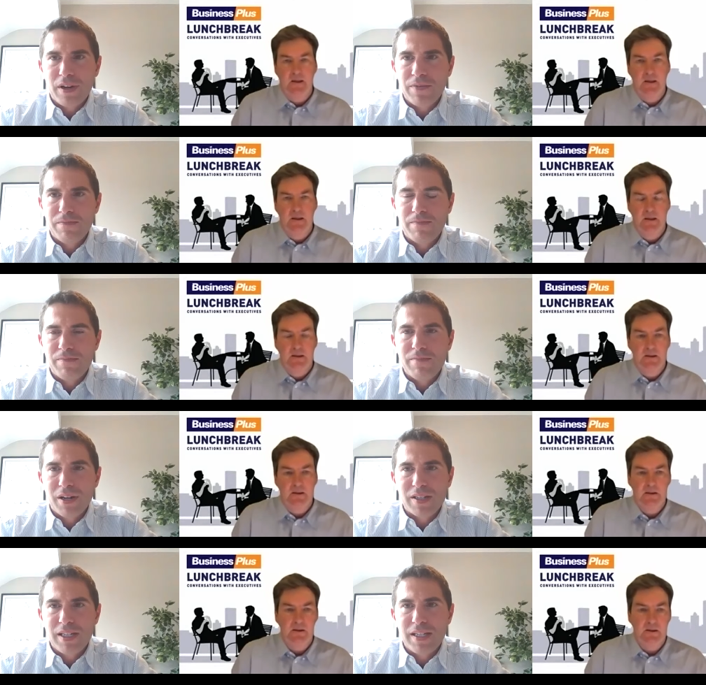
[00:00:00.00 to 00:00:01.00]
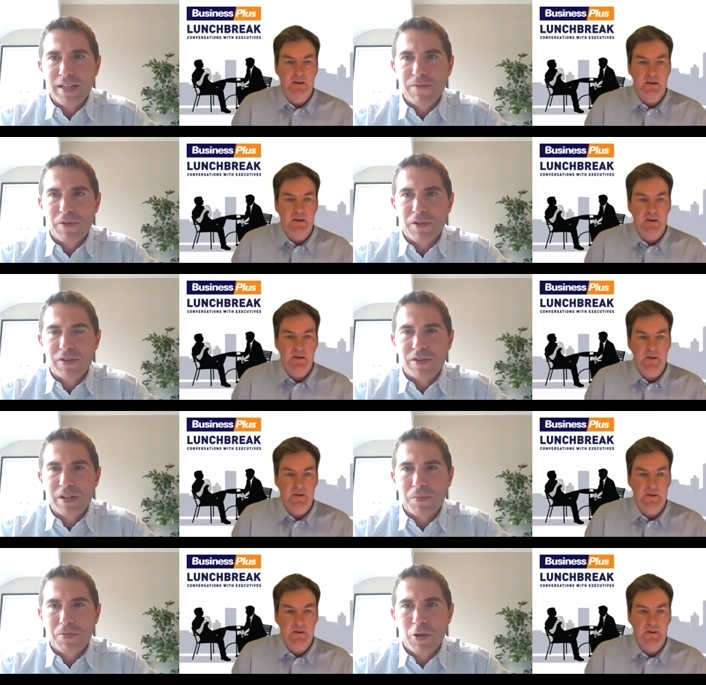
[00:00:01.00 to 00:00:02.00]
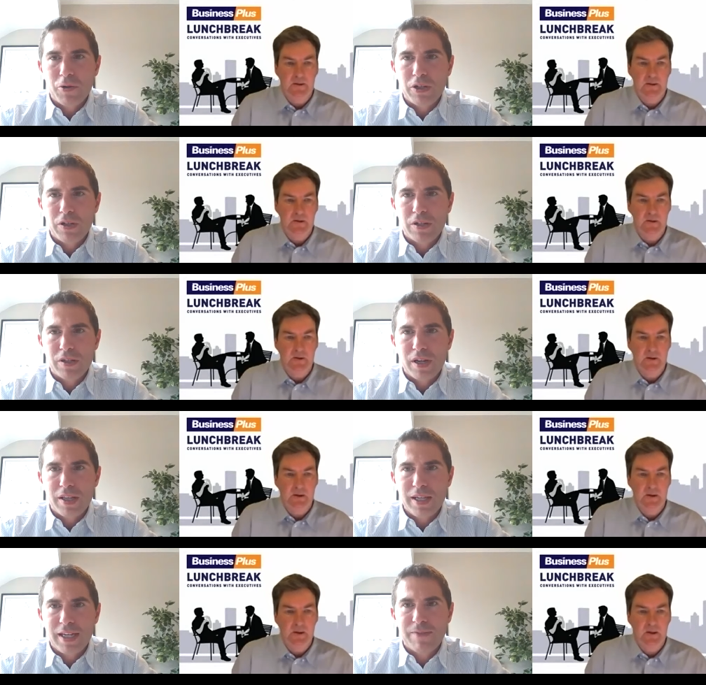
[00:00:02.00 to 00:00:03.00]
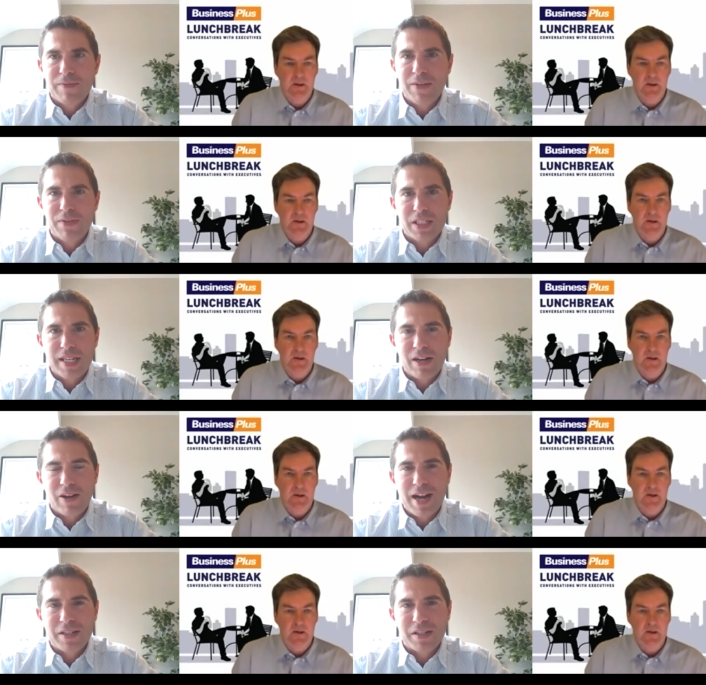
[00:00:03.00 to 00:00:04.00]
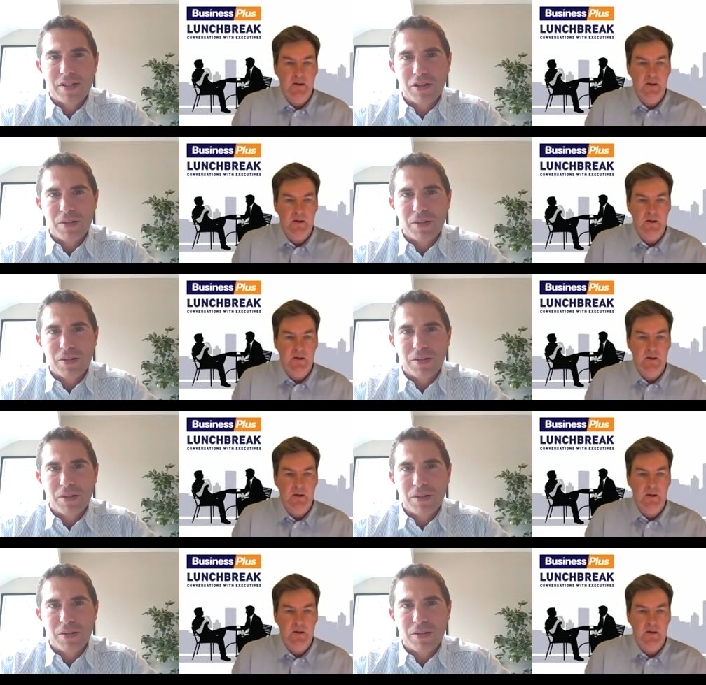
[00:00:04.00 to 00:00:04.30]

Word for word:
Speaker 1: i i see different approaches i think if, if a seller has a certain